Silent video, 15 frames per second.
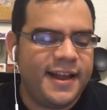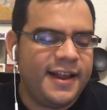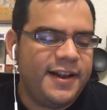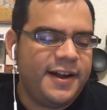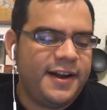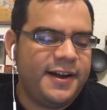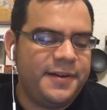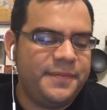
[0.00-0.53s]

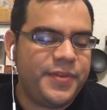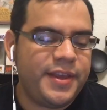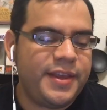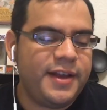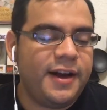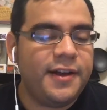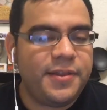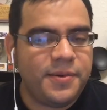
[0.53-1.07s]

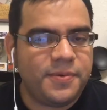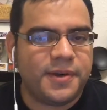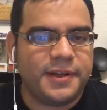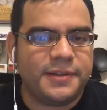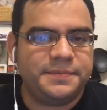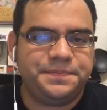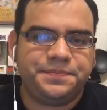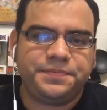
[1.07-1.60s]
The other
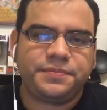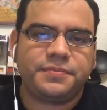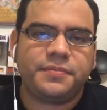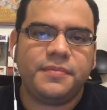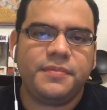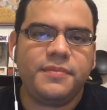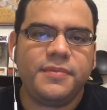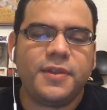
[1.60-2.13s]
one
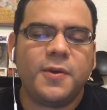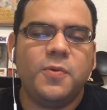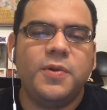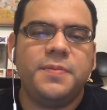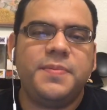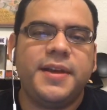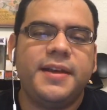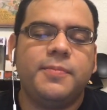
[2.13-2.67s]

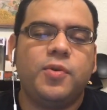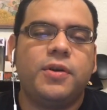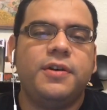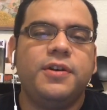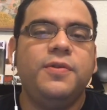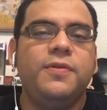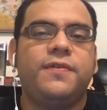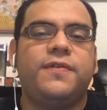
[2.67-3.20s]
would be more
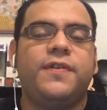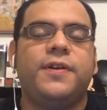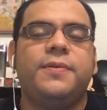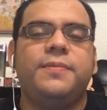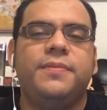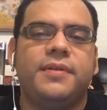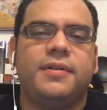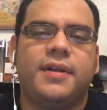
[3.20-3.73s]
newer
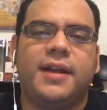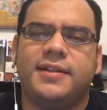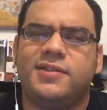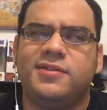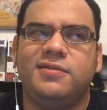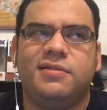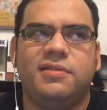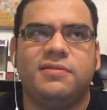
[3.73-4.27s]
film, not
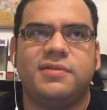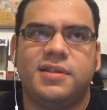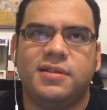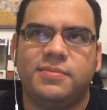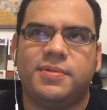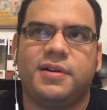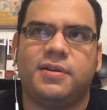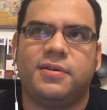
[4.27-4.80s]
too new,
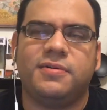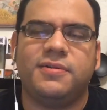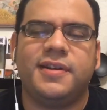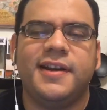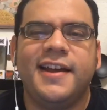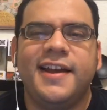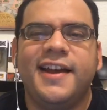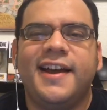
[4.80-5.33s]
still pretty old,
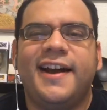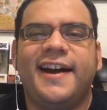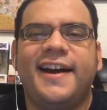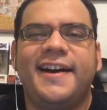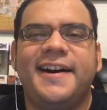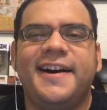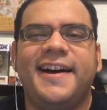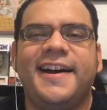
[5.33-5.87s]

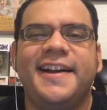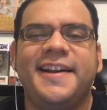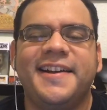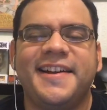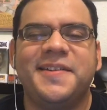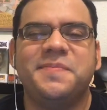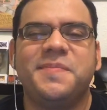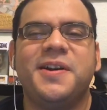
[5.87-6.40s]
but
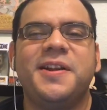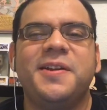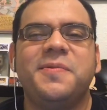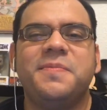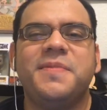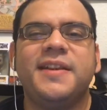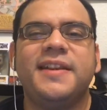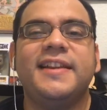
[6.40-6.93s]
it
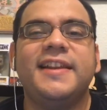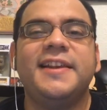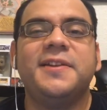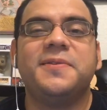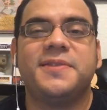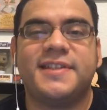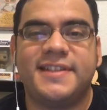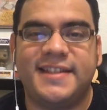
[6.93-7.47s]
would be
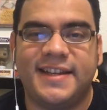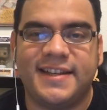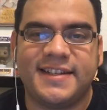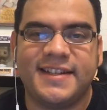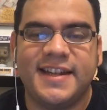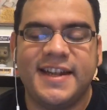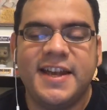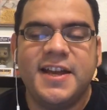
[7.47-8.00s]
Lilo and
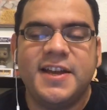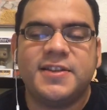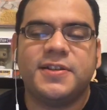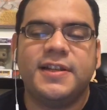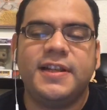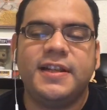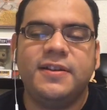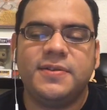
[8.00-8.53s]
Stitch.
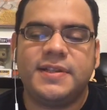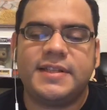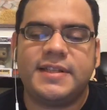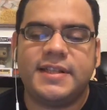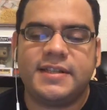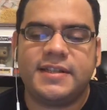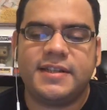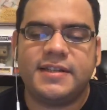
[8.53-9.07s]
So Lilo and
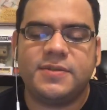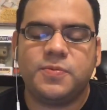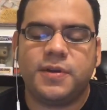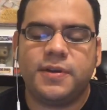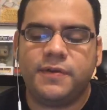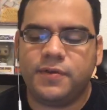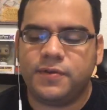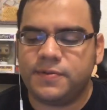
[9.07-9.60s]
Stitch is
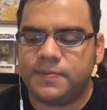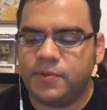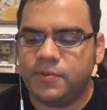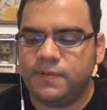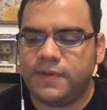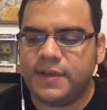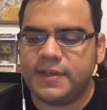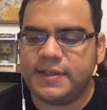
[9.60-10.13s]
one of those
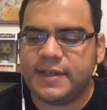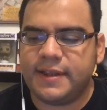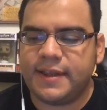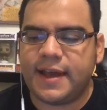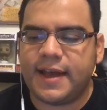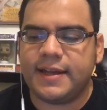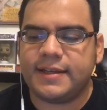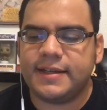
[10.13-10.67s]
movies
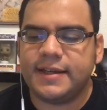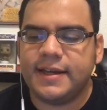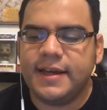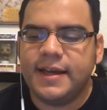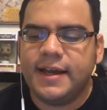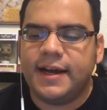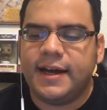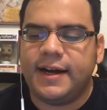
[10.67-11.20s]
that
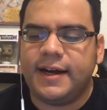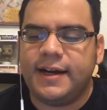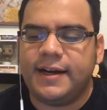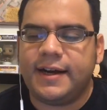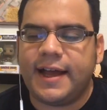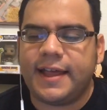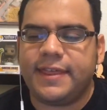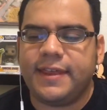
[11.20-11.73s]

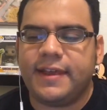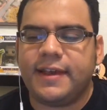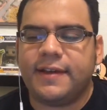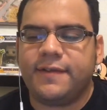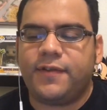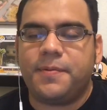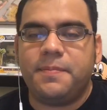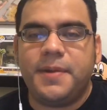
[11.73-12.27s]
I
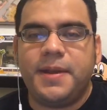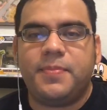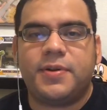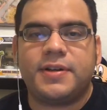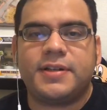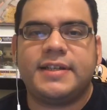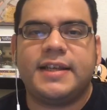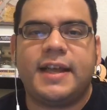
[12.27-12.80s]
think for me
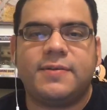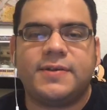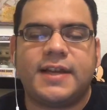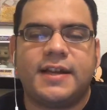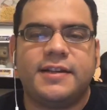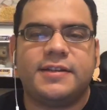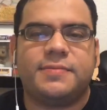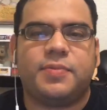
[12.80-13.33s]
personally I was
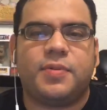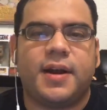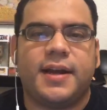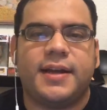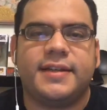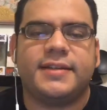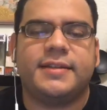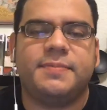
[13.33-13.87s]
kind of
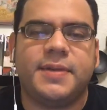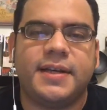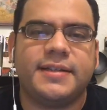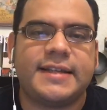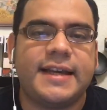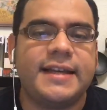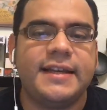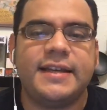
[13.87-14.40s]
surprised
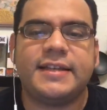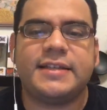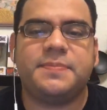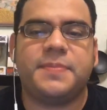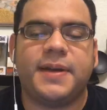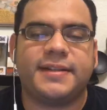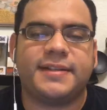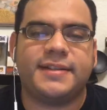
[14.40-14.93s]
because I didn't
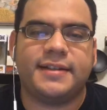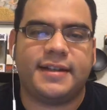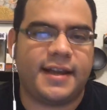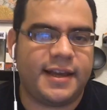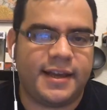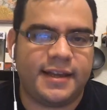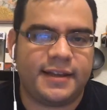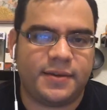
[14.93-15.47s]
expect to
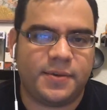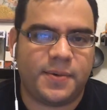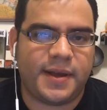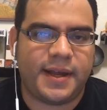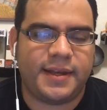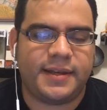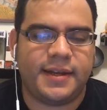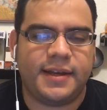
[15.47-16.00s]
like it the
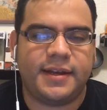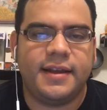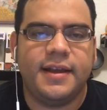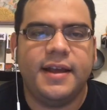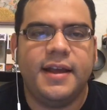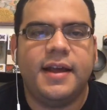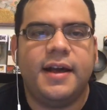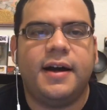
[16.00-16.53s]
way I did.
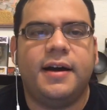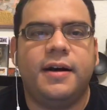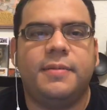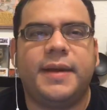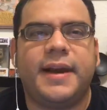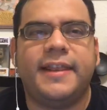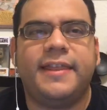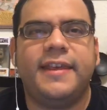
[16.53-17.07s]

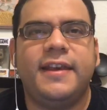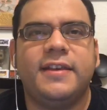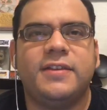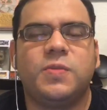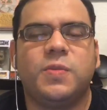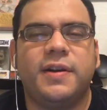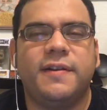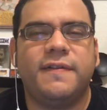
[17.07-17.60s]
But I think
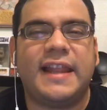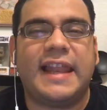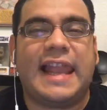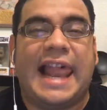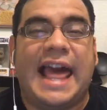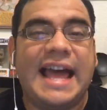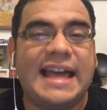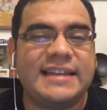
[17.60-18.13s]
it's one of the
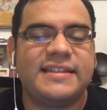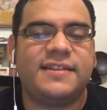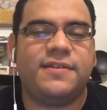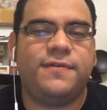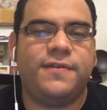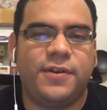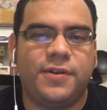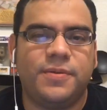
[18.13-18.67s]
last
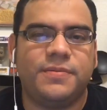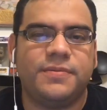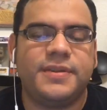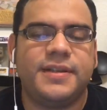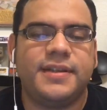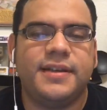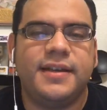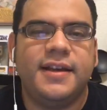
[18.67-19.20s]

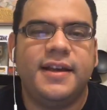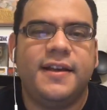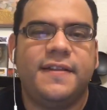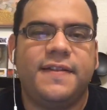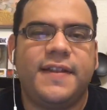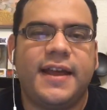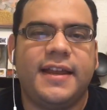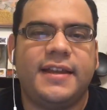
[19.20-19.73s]
films
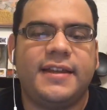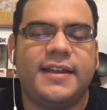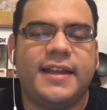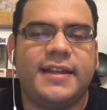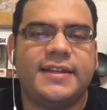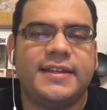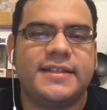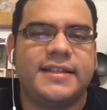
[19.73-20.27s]
that
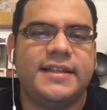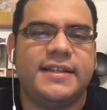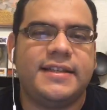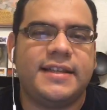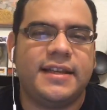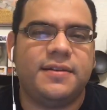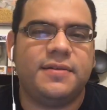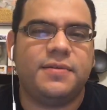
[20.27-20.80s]
Disney
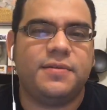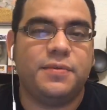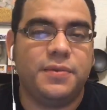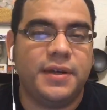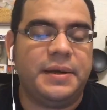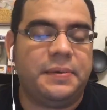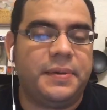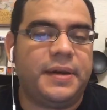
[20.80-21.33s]
did
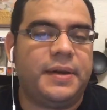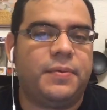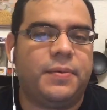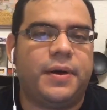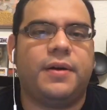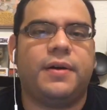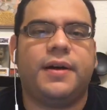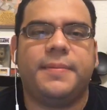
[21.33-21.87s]
really, really
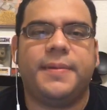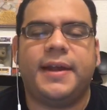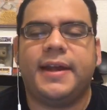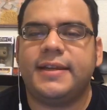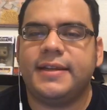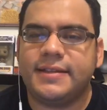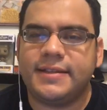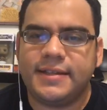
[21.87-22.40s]
well. I mean,
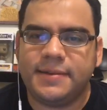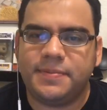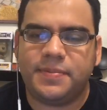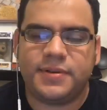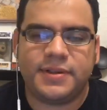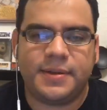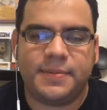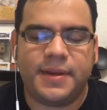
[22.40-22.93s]

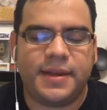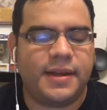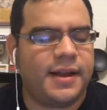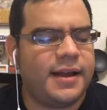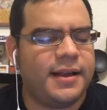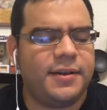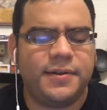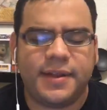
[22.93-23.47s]

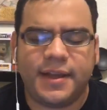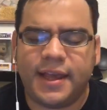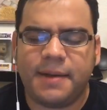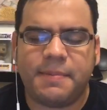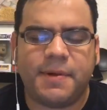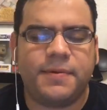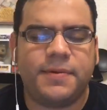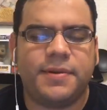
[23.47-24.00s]
I know they
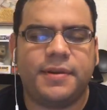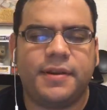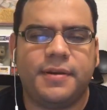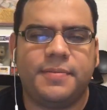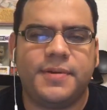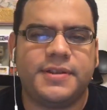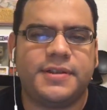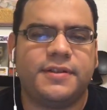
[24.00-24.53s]
came out with
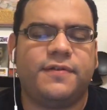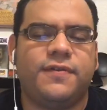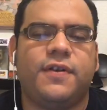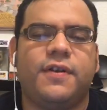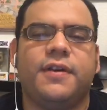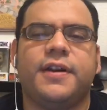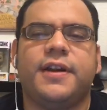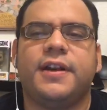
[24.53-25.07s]
Princess and the
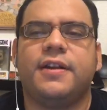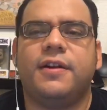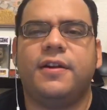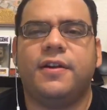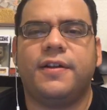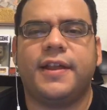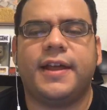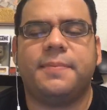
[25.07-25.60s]
Frog
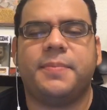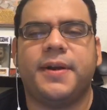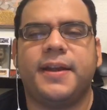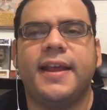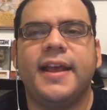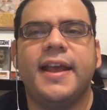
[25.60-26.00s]
and all that, but